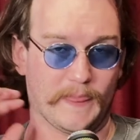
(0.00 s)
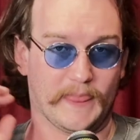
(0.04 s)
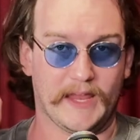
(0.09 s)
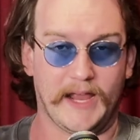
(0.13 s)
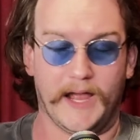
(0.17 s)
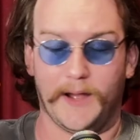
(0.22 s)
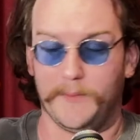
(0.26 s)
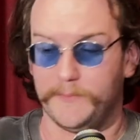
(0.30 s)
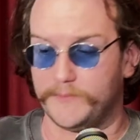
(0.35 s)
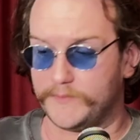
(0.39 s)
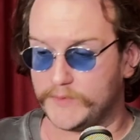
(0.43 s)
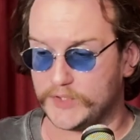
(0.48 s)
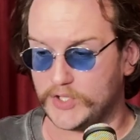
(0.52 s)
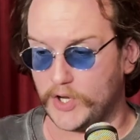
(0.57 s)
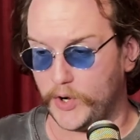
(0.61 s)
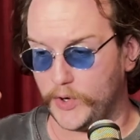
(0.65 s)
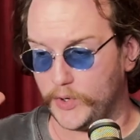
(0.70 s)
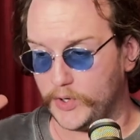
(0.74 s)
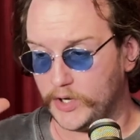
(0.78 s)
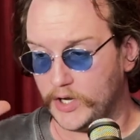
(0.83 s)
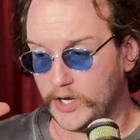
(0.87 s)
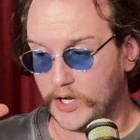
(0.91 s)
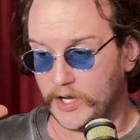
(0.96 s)
Ballpark.
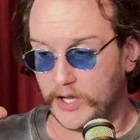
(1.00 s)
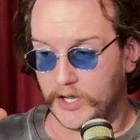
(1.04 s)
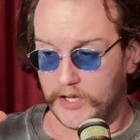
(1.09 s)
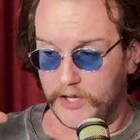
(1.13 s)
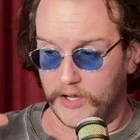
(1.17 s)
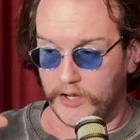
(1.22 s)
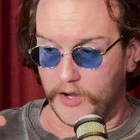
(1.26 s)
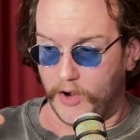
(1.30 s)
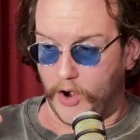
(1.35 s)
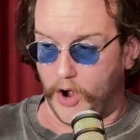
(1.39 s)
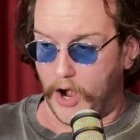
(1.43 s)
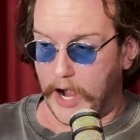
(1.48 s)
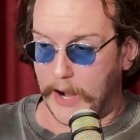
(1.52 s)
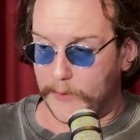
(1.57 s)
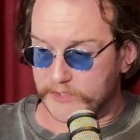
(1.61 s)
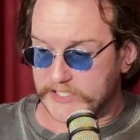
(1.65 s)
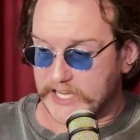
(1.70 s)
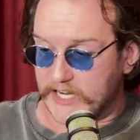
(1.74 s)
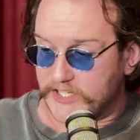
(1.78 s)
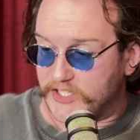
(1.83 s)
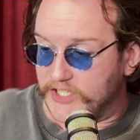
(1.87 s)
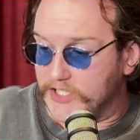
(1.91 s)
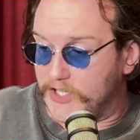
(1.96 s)
So I was
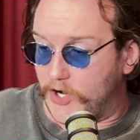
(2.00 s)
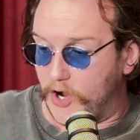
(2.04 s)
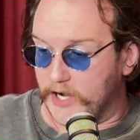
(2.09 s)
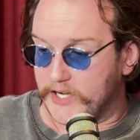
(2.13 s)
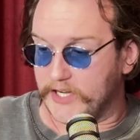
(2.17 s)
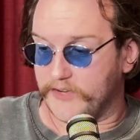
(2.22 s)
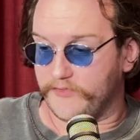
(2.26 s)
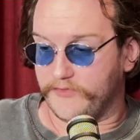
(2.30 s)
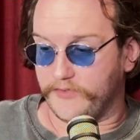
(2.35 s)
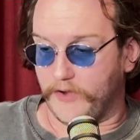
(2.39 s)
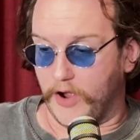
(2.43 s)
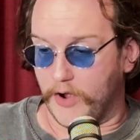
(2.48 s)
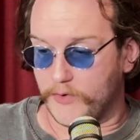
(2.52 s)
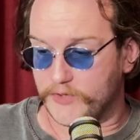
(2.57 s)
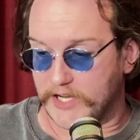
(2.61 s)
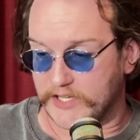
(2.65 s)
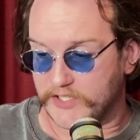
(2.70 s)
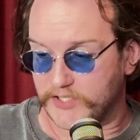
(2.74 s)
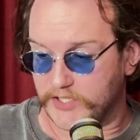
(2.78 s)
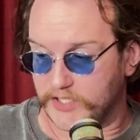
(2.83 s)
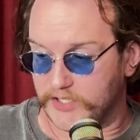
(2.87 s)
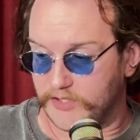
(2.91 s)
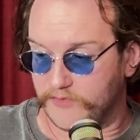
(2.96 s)

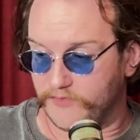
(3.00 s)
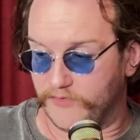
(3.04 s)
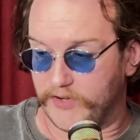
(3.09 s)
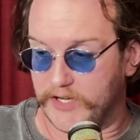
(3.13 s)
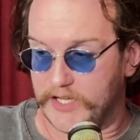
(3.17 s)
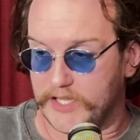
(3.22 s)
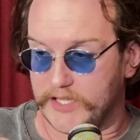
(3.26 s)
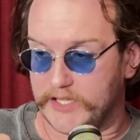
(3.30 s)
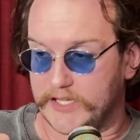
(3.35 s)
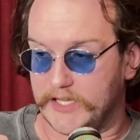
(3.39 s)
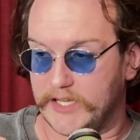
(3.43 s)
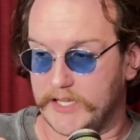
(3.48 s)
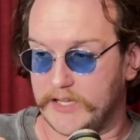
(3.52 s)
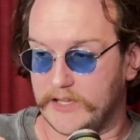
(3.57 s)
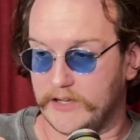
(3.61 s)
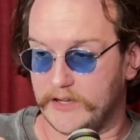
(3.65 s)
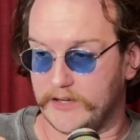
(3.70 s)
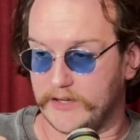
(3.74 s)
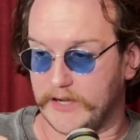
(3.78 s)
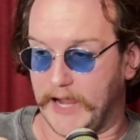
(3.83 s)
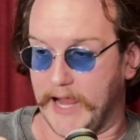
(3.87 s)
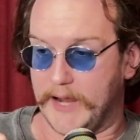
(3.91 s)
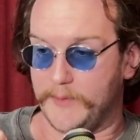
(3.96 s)
actually really
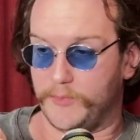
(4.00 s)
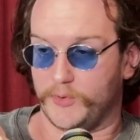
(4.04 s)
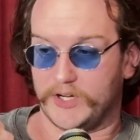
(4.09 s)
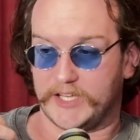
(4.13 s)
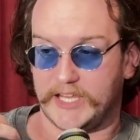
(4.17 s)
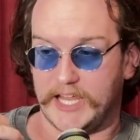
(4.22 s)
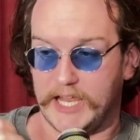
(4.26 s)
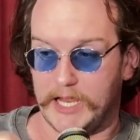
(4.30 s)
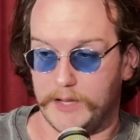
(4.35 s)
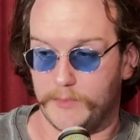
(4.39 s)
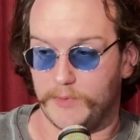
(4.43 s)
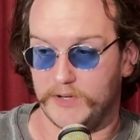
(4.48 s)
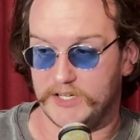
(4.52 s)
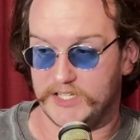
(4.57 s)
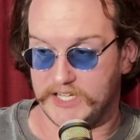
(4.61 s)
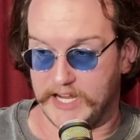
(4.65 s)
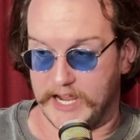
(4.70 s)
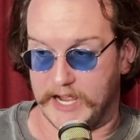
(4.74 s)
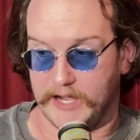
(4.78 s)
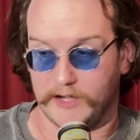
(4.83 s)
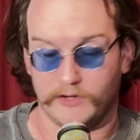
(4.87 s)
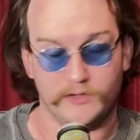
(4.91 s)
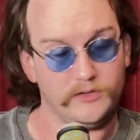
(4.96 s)
able to keep it
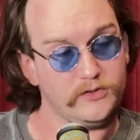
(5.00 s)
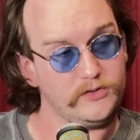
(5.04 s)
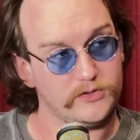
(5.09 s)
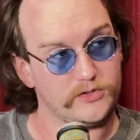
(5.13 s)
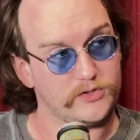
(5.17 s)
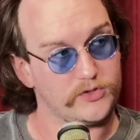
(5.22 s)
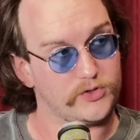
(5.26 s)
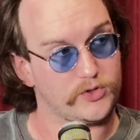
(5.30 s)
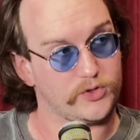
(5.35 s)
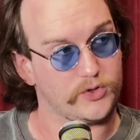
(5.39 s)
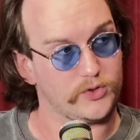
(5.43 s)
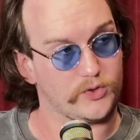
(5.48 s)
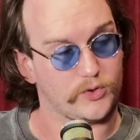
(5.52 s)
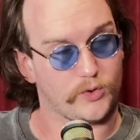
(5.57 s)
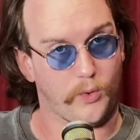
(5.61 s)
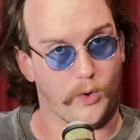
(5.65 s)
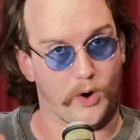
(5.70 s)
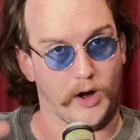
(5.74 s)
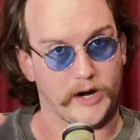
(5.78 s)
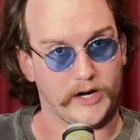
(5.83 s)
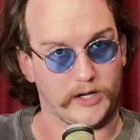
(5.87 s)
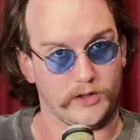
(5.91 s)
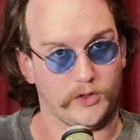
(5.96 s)
down to
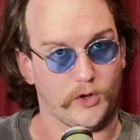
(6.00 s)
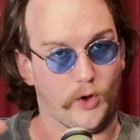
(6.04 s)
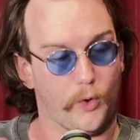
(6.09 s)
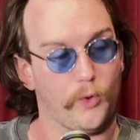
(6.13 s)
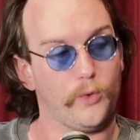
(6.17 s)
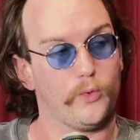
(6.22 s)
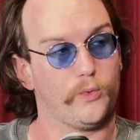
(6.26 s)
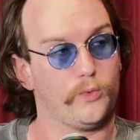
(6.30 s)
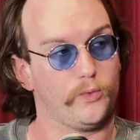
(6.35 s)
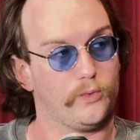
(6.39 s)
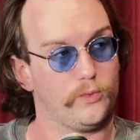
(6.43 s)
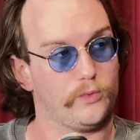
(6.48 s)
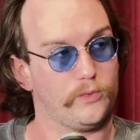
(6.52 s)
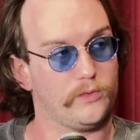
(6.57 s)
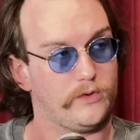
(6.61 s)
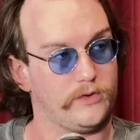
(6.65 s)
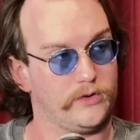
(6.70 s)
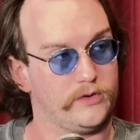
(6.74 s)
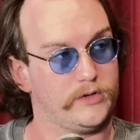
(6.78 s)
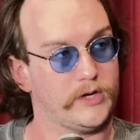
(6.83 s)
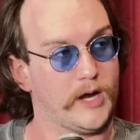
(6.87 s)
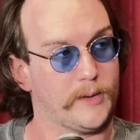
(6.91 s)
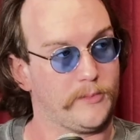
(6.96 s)
quite a low
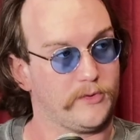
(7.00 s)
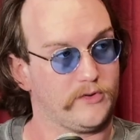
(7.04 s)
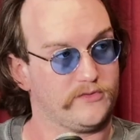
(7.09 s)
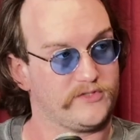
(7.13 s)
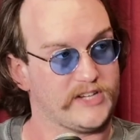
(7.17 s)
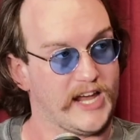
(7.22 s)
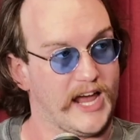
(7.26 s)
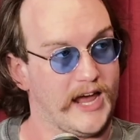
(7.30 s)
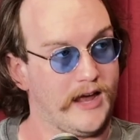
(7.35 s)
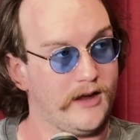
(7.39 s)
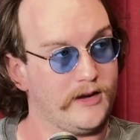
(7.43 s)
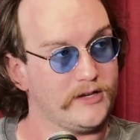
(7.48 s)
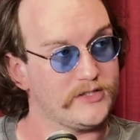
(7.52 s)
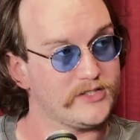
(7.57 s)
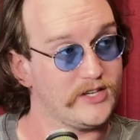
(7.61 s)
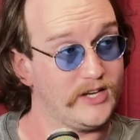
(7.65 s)
number of tags.